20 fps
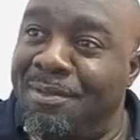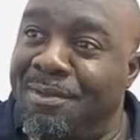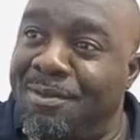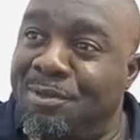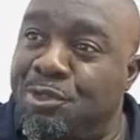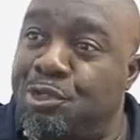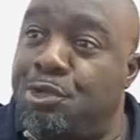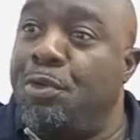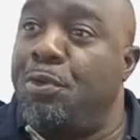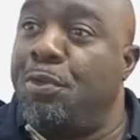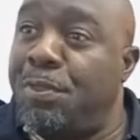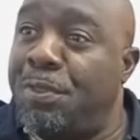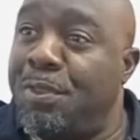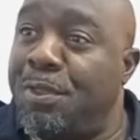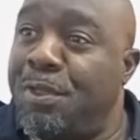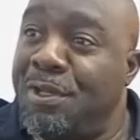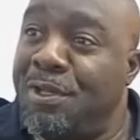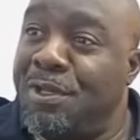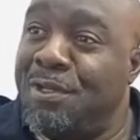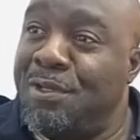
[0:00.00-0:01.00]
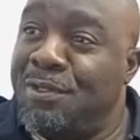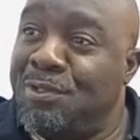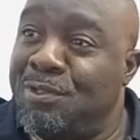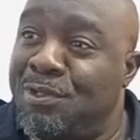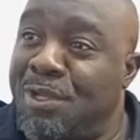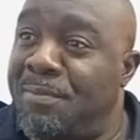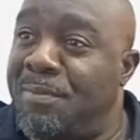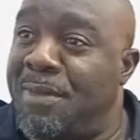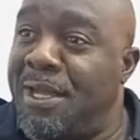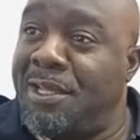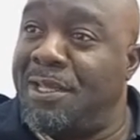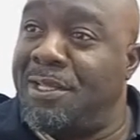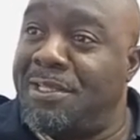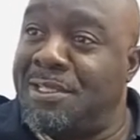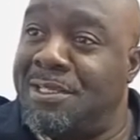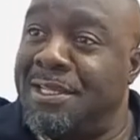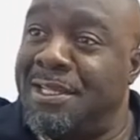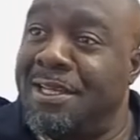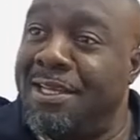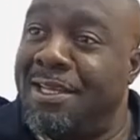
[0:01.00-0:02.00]
truth to emanate
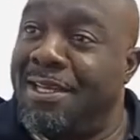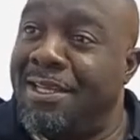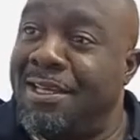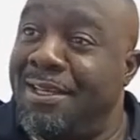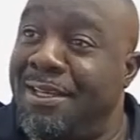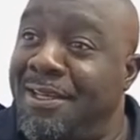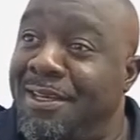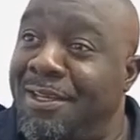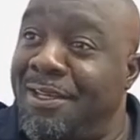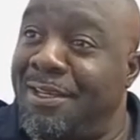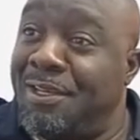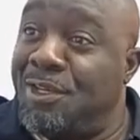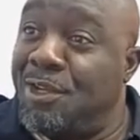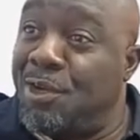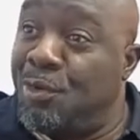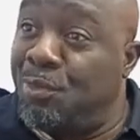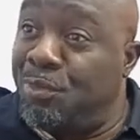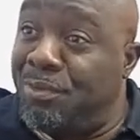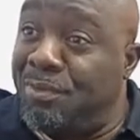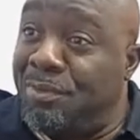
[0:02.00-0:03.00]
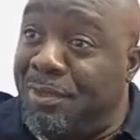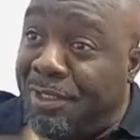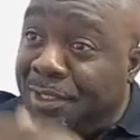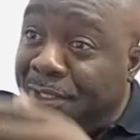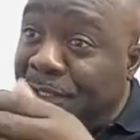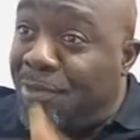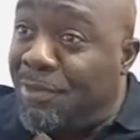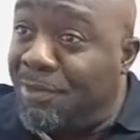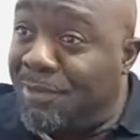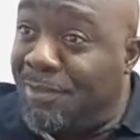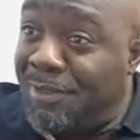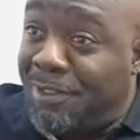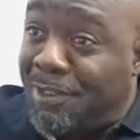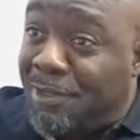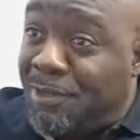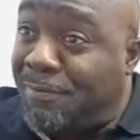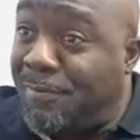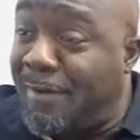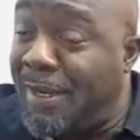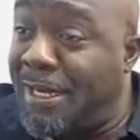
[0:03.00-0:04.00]
in
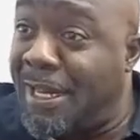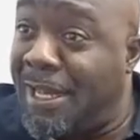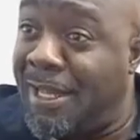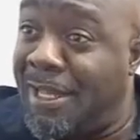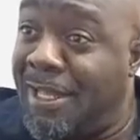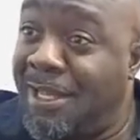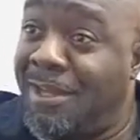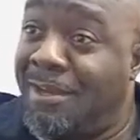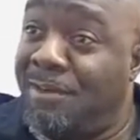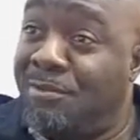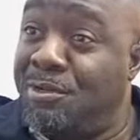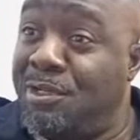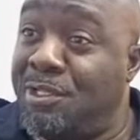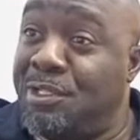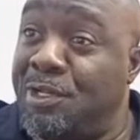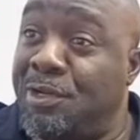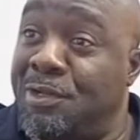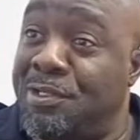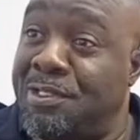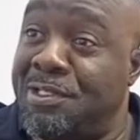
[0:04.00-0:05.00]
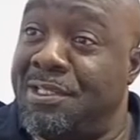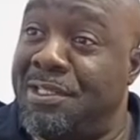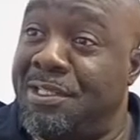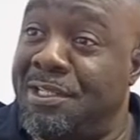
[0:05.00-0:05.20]
your final results.